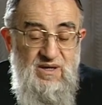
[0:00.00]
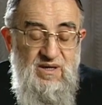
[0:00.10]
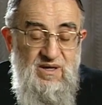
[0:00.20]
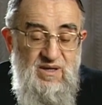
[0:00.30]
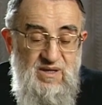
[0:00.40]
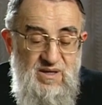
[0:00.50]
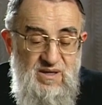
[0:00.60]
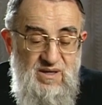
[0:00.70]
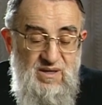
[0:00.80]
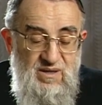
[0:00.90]

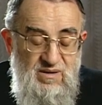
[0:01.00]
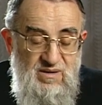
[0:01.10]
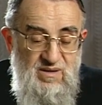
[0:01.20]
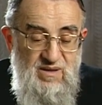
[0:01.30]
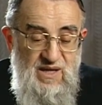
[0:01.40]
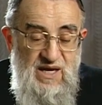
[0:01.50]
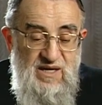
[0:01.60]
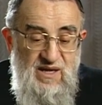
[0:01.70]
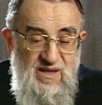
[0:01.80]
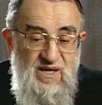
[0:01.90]
Uh,
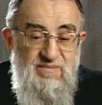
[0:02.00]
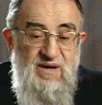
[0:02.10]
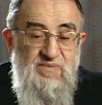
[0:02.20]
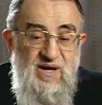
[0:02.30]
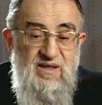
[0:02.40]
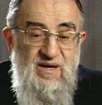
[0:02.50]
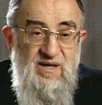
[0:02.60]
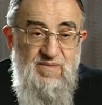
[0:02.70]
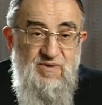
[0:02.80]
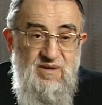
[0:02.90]
like, I think my brother
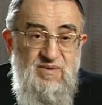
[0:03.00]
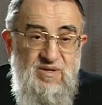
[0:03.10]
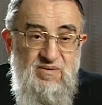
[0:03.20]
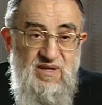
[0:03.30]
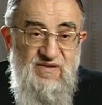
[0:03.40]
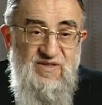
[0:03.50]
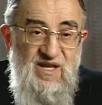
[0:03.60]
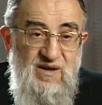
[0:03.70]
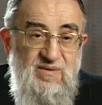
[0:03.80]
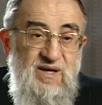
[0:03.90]
had a permit to leave
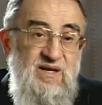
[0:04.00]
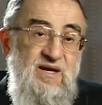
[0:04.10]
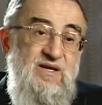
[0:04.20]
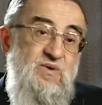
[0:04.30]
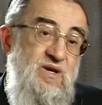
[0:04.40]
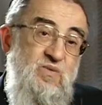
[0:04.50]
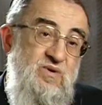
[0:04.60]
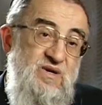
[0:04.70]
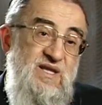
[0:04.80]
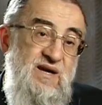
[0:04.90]
town. I, uh, he
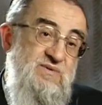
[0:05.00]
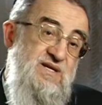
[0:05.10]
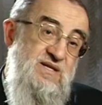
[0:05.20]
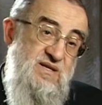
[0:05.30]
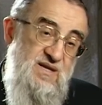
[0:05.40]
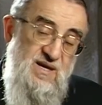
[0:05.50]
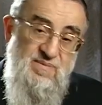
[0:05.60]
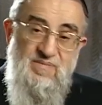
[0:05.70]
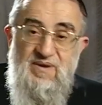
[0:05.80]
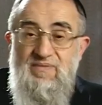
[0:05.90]
worked outside the
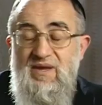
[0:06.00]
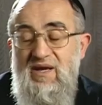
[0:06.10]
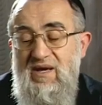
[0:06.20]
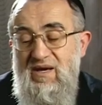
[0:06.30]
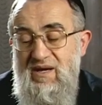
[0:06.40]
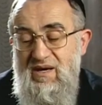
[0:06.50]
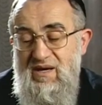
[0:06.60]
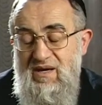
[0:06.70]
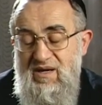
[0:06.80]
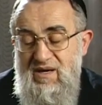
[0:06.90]
camp.
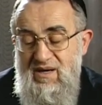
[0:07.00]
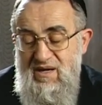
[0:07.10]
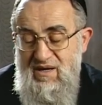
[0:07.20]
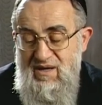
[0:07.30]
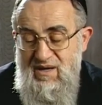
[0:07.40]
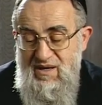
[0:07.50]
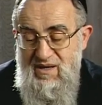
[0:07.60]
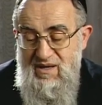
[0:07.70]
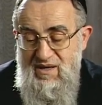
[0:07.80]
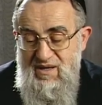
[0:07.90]
Uh,
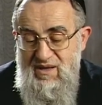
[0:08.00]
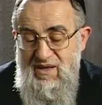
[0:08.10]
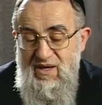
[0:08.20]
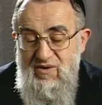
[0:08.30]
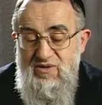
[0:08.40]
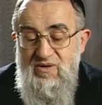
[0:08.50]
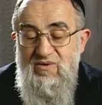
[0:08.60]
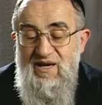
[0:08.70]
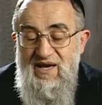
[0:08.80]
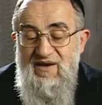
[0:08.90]
they used to
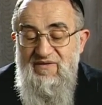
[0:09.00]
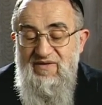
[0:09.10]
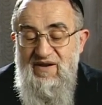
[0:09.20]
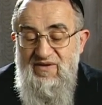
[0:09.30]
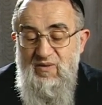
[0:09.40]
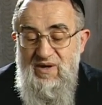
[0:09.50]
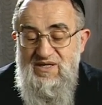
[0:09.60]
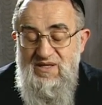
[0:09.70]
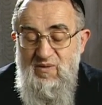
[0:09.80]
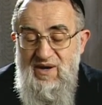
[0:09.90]
have every
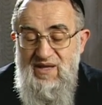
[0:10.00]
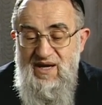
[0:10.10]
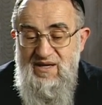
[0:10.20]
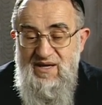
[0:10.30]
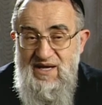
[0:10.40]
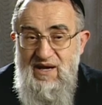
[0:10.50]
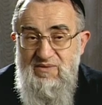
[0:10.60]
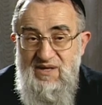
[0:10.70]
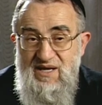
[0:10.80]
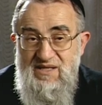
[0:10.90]
once in a while, like, they
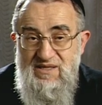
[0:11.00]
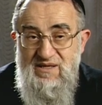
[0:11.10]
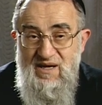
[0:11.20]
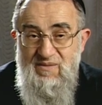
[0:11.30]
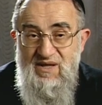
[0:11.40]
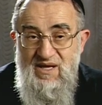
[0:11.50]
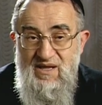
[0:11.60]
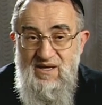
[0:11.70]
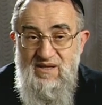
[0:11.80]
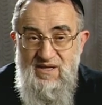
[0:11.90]
counted us. How many are
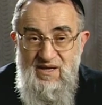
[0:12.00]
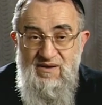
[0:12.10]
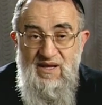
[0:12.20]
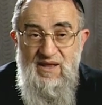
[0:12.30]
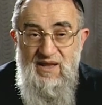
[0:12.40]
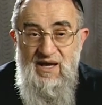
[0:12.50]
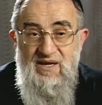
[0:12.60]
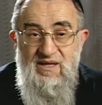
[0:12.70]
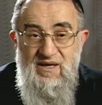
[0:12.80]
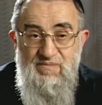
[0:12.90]
there? there?
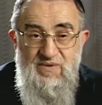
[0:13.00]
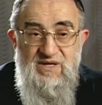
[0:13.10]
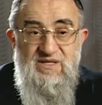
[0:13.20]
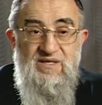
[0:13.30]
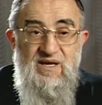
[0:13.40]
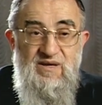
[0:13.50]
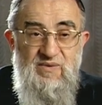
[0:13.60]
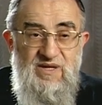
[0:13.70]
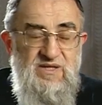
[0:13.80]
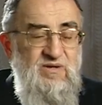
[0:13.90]
Like in a prison, they,
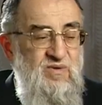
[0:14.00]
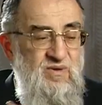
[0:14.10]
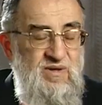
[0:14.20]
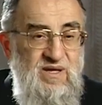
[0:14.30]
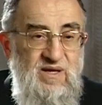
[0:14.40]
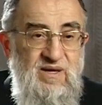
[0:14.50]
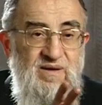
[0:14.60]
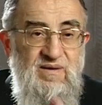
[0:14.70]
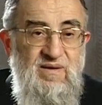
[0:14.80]
what is it called? Uh,